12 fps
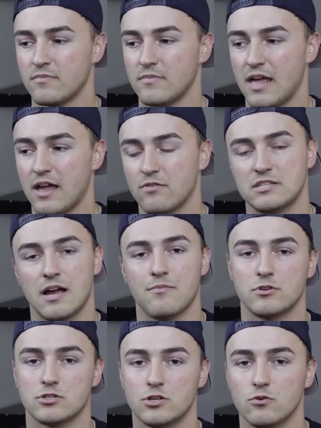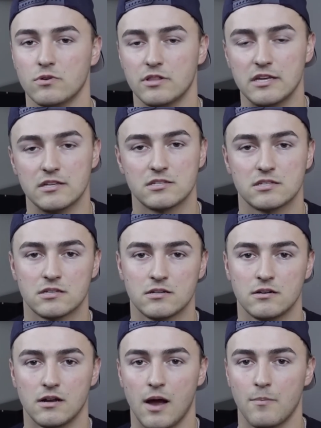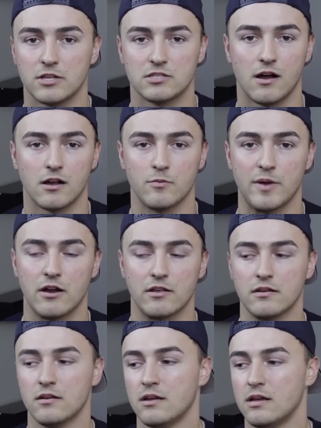Every time there's a new release, I'm going to talk about it.